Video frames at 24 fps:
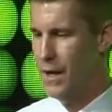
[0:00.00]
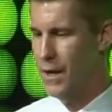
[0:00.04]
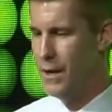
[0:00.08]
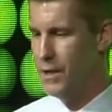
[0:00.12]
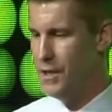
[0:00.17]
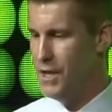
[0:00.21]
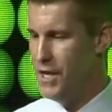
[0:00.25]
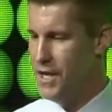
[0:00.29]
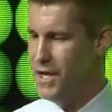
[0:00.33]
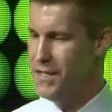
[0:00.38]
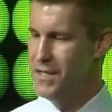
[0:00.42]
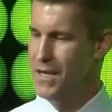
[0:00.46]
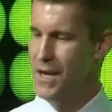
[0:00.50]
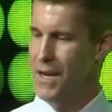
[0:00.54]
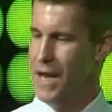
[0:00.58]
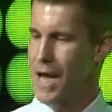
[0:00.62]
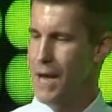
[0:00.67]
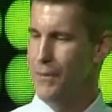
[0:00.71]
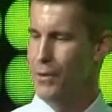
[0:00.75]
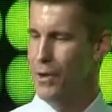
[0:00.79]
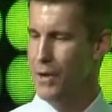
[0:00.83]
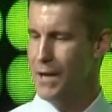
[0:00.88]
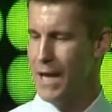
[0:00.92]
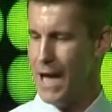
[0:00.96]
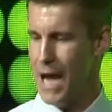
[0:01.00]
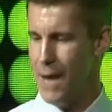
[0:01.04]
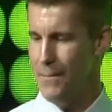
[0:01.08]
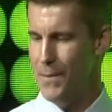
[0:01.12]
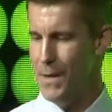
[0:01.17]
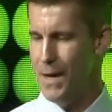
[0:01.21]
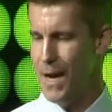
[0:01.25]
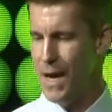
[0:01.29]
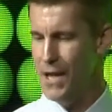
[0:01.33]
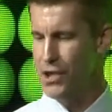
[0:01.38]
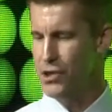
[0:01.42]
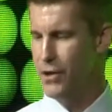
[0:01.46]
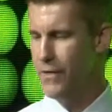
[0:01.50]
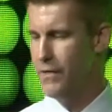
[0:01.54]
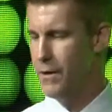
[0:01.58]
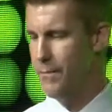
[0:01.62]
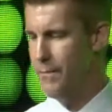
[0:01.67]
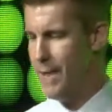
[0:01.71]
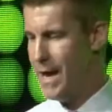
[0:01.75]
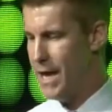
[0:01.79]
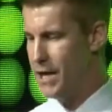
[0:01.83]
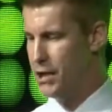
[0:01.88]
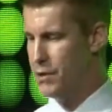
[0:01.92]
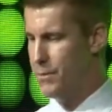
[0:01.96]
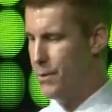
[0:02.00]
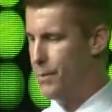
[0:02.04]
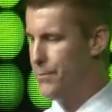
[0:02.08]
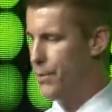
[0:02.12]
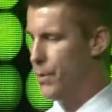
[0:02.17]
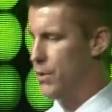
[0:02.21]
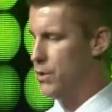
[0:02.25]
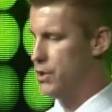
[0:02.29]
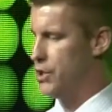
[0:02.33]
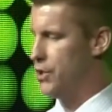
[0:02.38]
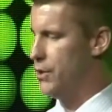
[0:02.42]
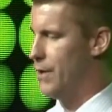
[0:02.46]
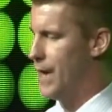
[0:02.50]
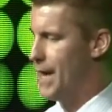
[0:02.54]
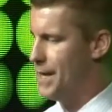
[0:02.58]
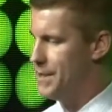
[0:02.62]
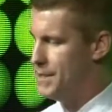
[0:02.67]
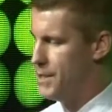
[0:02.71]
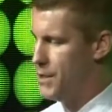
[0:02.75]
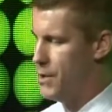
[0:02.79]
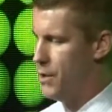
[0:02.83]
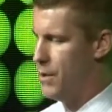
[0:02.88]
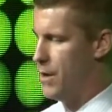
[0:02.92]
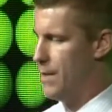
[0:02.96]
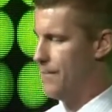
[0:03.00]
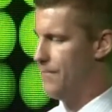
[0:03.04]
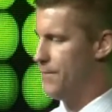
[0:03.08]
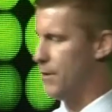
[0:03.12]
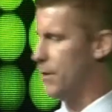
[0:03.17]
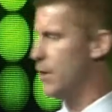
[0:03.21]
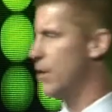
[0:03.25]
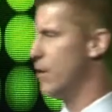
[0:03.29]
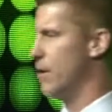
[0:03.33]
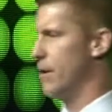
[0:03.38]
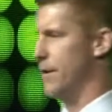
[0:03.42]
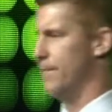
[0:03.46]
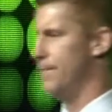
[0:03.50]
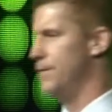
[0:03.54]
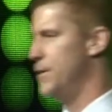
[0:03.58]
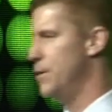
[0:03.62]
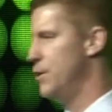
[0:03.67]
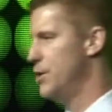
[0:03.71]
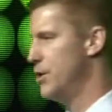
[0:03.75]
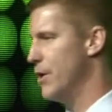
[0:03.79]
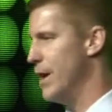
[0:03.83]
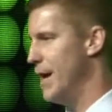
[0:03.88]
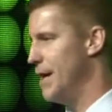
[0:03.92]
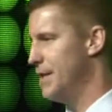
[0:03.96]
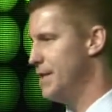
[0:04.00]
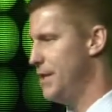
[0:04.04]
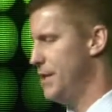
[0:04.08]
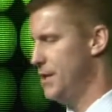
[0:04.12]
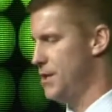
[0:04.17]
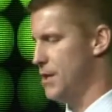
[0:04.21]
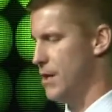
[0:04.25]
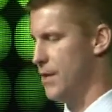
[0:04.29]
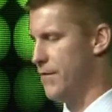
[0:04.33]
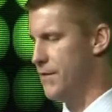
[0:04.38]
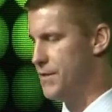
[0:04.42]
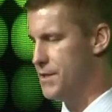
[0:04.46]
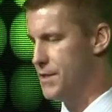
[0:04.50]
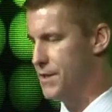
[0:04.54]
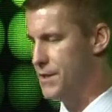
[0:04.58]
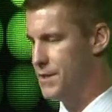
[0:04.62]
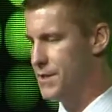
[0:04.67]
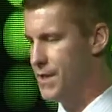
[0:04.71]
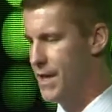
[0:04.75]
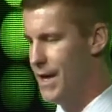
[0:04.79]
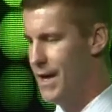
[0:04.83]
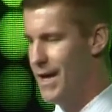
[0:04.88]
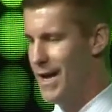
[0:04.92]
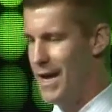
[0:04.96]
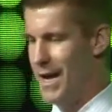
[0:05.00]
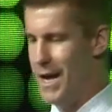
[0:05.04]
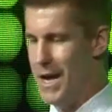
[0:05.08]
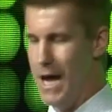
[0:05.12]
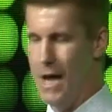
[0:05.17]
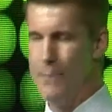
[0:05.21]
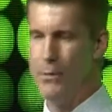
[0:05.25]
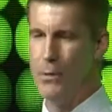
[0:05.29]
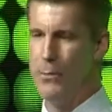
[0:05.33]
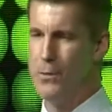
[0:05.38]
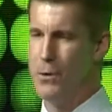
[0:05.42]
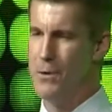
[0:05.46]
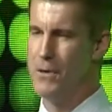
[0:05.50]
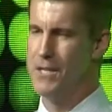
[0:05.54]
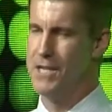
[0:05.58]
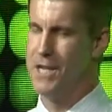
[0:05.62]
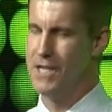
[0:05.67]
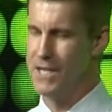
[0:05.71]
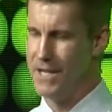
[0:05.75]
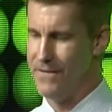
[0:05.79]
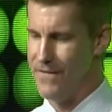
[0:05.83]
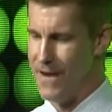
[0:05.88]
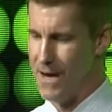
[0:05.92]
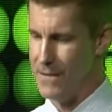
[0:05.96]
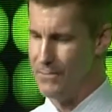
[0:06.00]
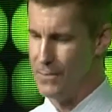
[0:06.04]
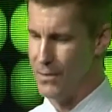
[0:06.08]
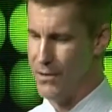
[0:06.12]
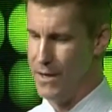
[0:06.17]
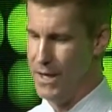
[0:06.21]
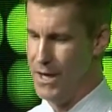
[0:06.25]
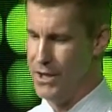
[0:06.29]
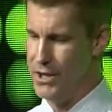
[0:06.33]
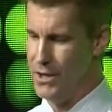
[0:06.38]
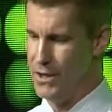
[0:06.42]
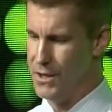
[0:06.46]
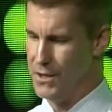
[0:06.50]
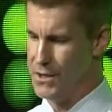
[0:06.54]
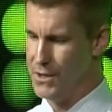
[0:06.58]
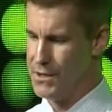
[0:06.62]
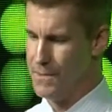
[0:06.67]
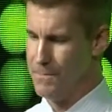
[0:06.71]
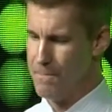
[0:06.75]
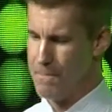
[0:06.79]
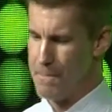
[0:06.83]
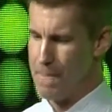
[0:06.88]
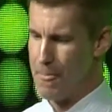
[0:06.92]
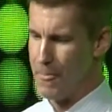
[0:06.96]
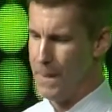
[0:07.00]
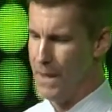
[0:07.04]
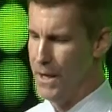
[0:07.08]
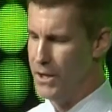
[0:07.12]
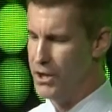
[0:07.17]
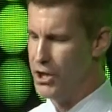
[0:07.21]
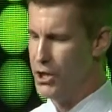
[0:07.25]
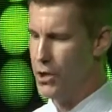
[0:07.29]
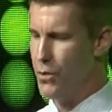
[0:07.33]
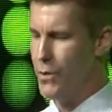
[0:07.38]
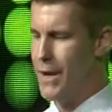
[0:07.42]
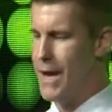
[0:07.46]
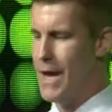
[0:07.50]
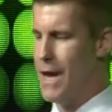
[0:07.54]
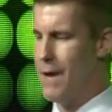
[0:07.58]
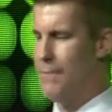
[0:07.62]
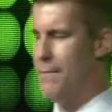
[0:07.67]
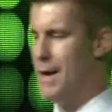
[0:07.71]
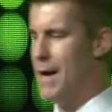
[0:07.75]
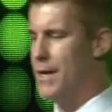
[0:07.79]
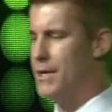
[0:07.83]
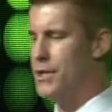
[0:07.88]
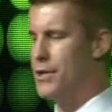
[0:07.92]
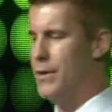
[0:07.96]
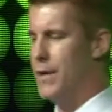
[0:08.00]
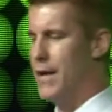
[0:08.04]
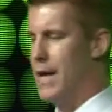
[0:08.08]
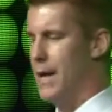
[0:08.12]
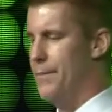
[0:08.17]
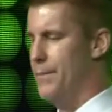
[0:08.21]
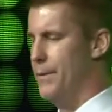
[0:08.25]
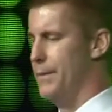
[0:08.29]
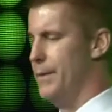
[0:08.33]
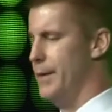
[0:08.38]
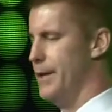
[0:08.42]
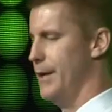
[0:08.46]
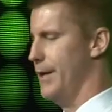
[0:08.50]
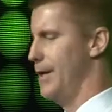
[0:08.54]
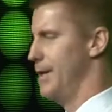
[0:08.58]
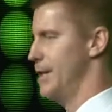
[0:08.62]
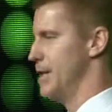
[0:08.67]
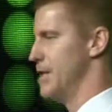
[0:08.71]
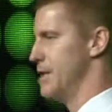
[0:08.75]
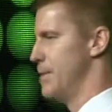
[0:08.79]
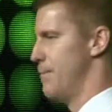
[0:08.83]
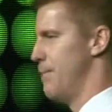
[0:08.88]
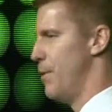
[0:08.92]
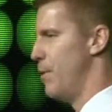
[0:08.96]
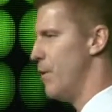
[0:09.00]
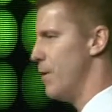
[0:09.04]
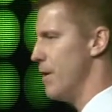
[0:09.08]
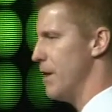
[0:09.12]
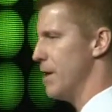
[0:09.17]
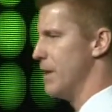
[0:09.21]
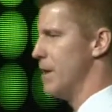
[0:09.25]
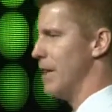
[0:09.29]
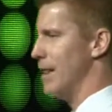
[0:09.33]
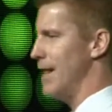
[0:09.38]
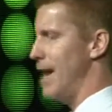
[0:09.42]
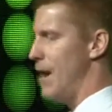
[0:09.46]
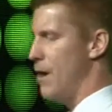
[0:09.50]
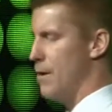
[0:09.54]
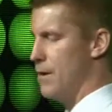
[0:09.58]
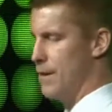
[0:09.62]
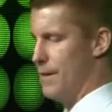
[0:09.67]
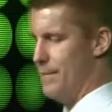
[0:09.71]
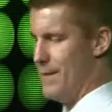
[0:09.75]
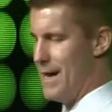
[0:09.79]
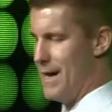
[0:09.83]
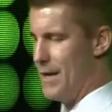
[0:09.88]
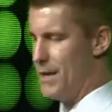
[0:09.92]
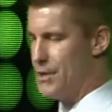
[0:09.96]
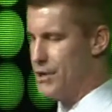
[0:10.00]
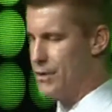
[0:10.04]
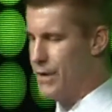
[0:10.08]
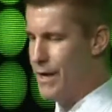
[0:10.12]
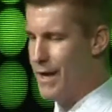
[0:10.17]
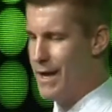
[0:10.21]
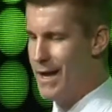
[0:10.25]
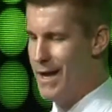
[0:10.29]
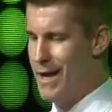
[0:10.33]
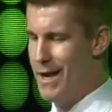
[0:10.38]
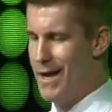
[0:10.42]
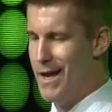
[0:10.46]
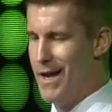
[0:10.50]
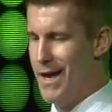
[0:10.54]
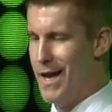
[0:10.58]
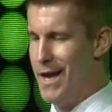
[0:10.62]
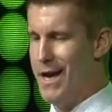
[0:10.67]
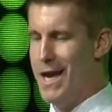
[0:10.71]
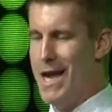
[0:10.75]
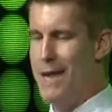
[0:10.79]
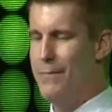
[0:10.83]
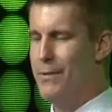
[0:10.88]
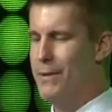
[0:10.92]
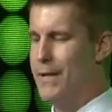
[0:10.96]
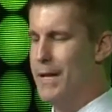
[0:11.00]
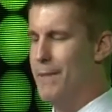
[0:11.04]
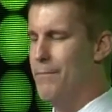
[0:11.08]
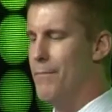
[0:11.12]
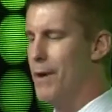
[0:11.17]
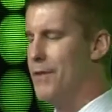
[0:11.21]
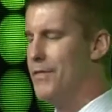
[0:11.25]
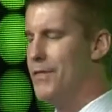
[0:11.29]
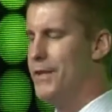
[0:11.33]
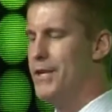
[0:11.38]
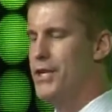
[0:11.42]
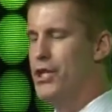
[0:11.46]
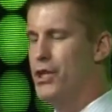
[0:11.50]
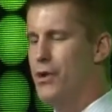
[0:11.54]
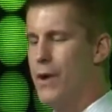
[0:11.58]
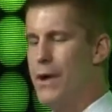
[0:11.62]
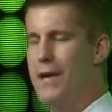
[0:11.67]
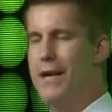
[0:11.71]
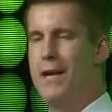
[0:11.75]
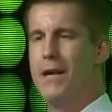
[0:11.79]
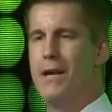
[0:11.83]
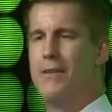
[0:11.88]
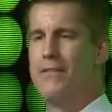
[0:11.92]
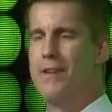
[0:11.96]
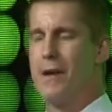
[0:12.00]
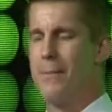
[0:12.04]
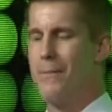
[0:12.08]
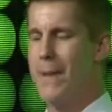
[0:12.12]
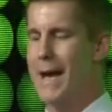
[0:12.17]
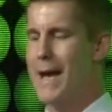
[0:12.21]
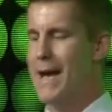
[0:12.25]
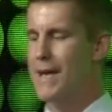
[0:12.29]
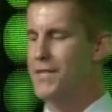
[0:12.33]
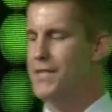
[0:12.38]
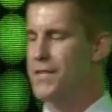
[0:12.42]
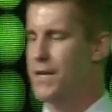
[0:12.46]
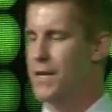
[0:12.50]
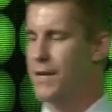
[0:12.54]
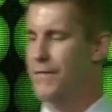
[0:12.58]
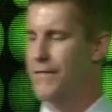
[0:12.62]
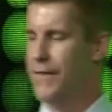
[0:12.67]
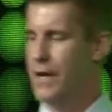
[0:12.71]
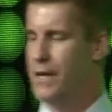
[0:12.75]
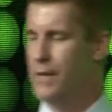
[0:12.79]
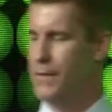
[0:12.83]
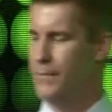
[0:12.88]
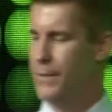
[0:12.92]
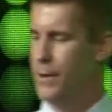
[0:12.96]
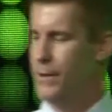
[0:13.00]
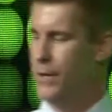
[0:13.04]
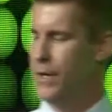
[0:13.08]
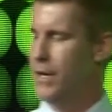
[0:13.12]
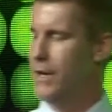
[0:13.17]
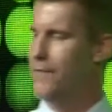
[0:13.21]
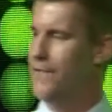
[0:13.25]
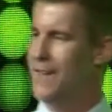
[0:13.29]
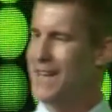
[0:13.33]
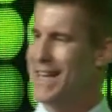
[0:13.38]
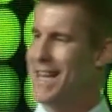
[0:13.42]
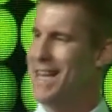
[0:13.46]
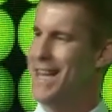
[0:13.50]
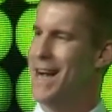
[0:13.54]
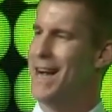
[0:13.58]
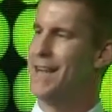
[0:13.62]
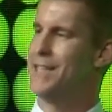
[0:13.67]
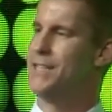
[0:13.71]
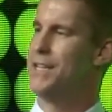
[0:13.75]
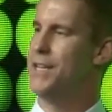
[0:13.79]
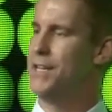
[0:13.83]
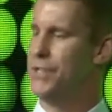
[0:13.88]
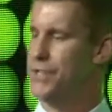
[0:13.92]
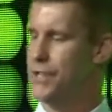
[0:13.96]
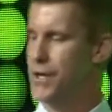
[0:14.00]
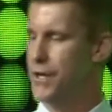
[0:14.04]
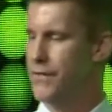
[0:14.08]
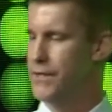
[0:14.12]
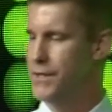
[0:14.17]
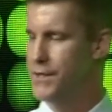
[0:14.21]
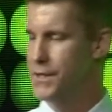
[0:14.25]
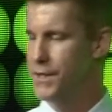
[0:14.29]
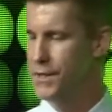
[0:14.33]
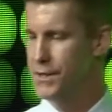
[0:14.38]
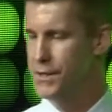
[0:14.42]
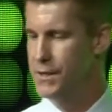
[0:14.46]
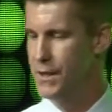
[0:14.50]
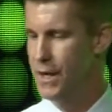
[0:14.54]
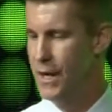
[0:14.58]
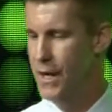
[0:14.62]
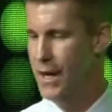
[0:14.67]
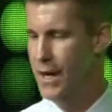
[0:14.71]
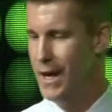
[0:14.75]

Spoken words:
You need to enable a KPI-driven management approach to ITOM for current and future IT services, enable predictive operations, ensure we had a monitoring capability that supported cloud monitoring, enabling monthly trending of capacity and availability of key IT services,